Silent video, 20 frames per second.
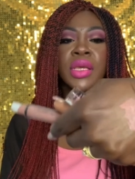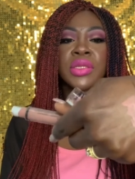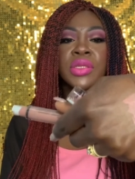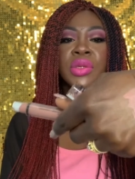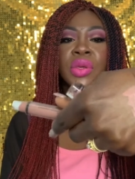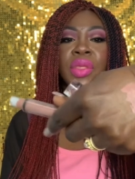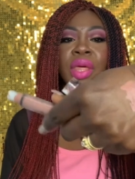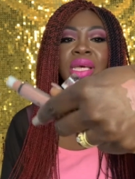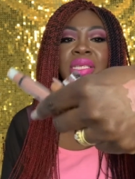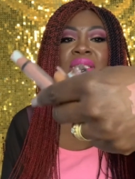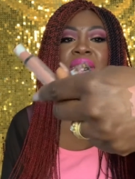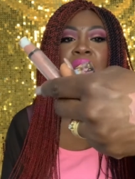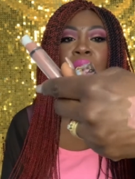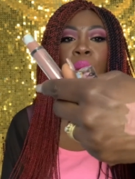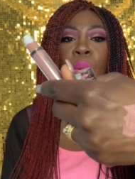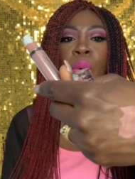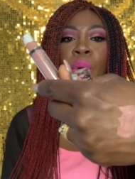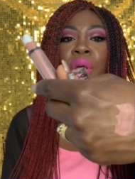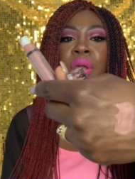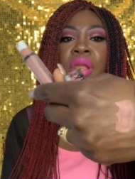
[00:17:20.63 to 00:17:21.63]
So that's that
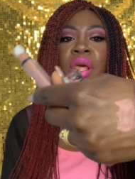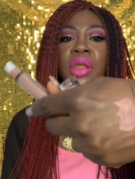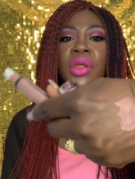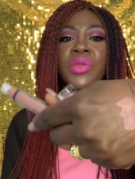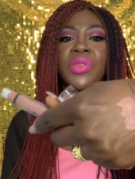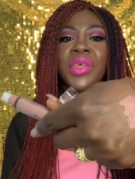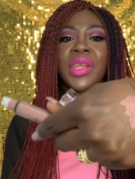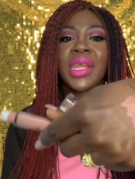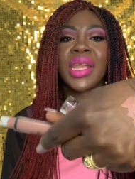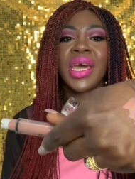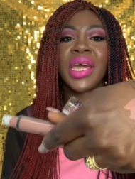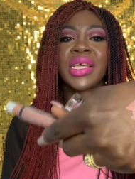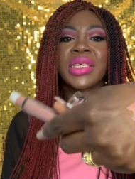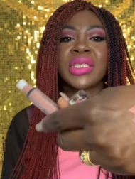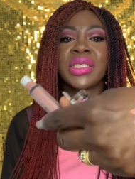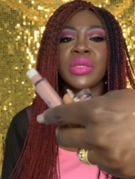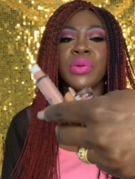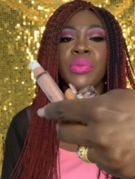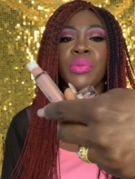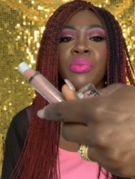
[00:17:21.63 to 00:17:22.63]
one. Another
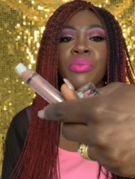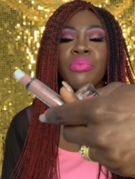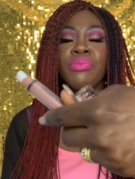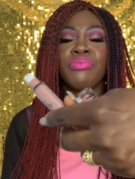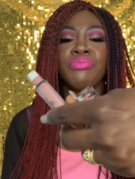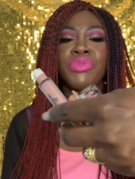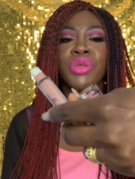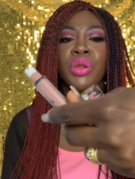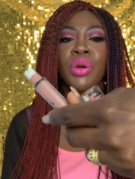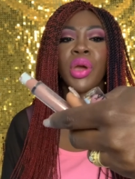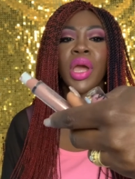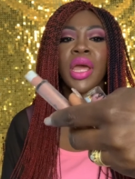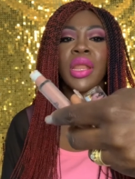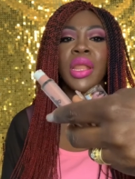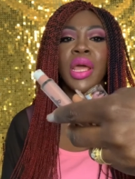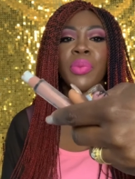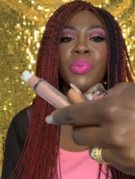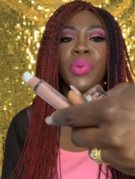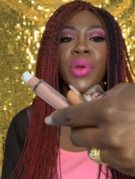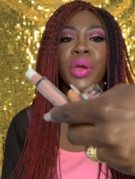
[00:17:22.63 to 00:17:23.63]
nice, you know, kind of
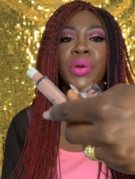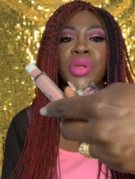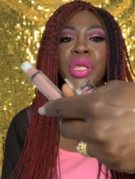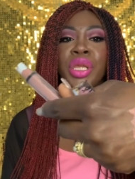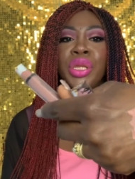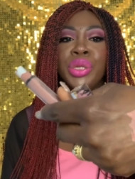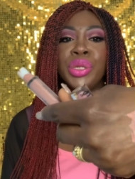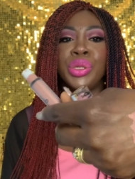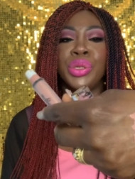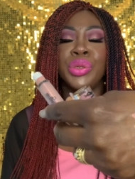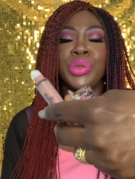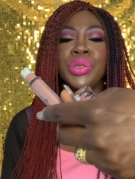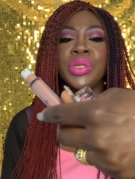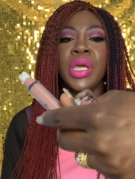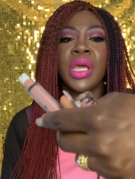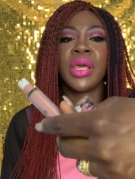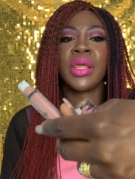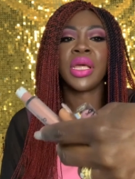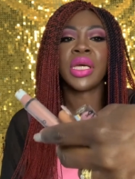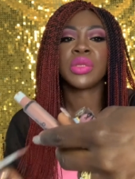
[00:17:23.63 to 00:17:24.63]
like brownie nude.
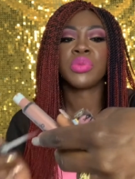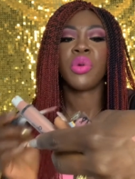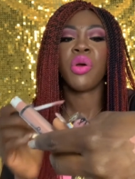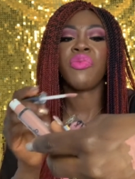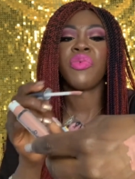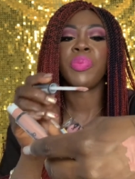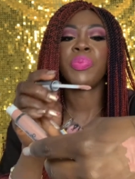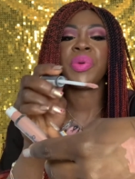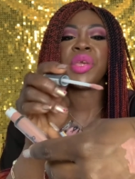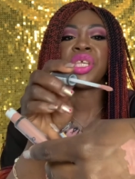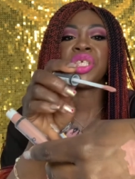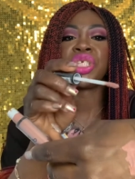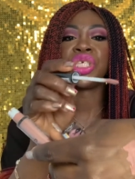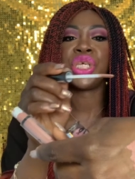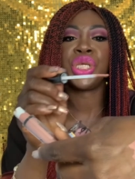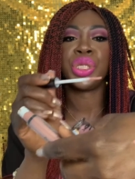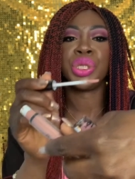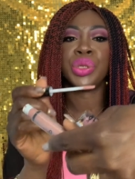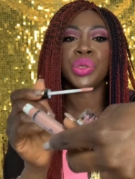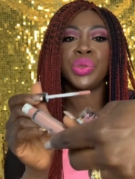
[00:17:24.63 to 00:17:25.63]
That's more of a peachy
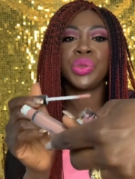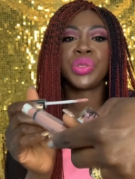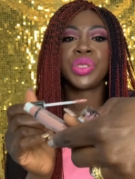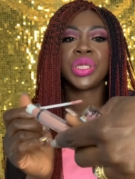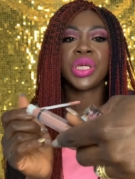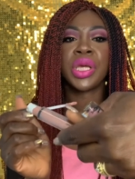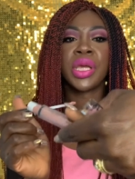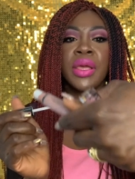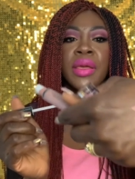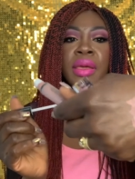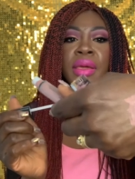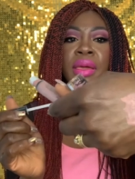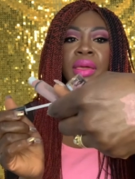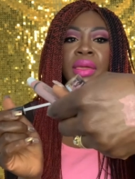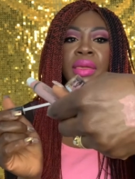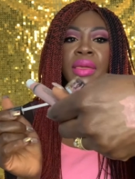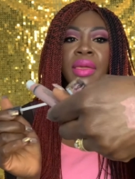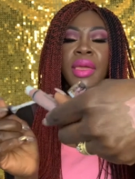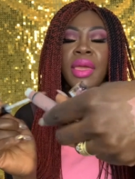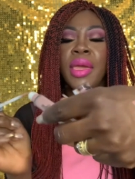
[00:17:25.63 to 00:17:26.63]
nude.
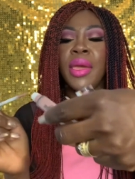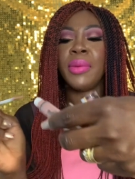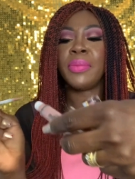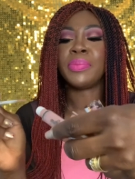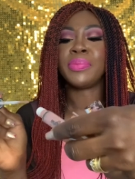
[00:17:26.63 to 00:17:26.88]
Yeah.